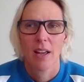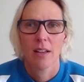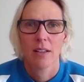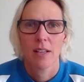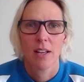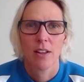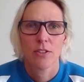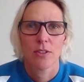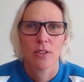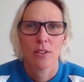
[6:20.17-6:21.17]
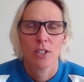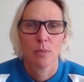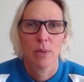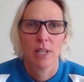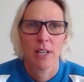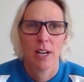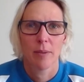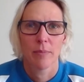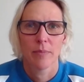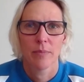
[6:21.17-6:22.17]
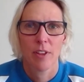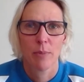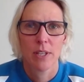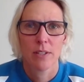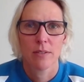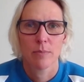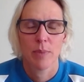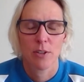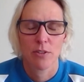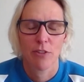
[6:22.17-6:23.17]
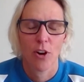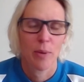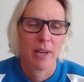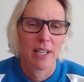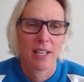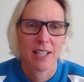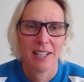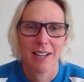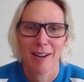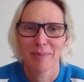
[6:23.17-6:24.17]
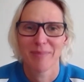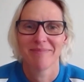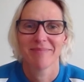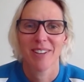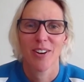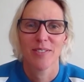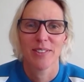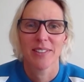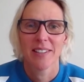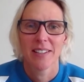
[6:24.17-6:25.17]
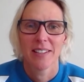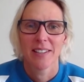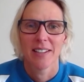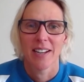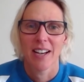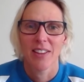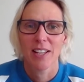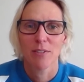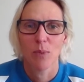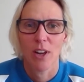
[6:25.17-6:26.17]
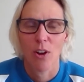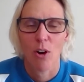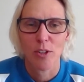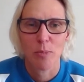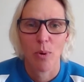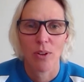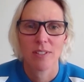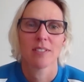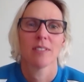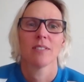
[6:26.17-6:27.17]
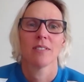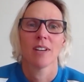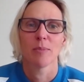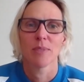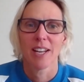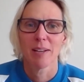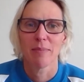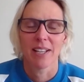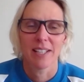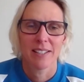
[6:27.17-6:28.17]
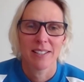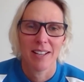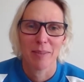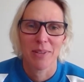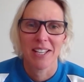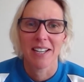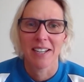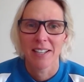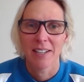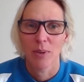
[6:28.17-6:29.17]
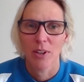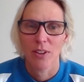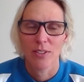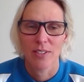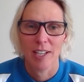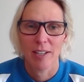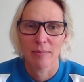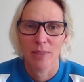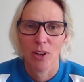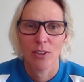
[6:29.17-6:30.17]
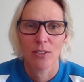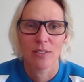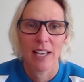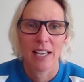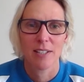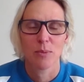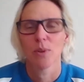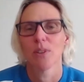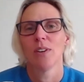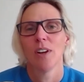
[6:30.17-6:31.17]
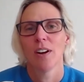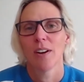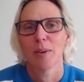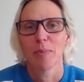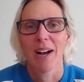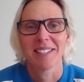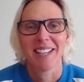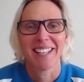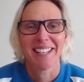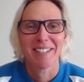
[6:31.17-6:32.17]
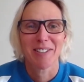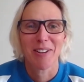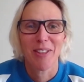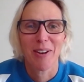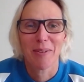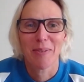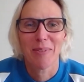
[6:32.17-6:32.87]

yeah. No, she's been, they've been petrified about getting COVID. They've been one of the hot spots, Sunnybank up here, where those Logan ladies were partaking. So